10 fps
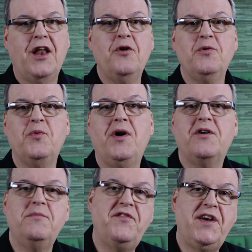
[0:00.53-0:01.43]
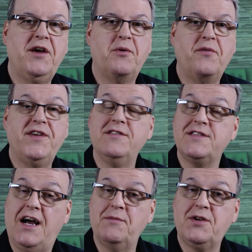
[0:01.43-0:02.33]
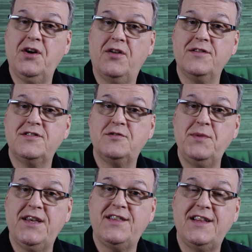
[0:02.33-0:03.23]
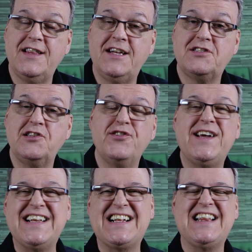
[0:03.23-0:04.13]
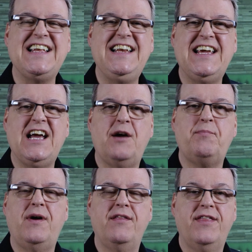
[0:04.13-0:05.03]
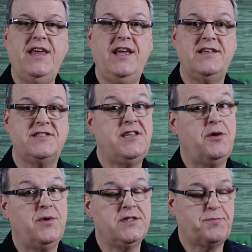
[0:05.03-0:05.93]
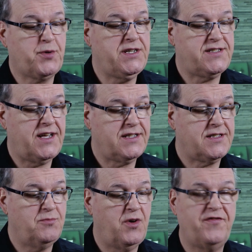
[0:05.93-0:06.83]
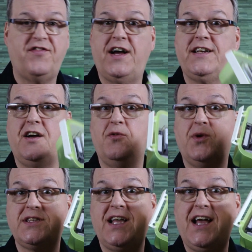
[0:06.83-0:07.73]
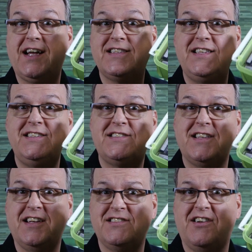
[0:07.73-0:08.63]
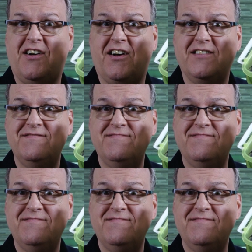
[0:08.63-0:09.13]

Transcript: Hello and welcome to Video Revealed. I'm Colin Smith. Let's look at cleaning up the sequence presets and we'll find out what the heck these things are.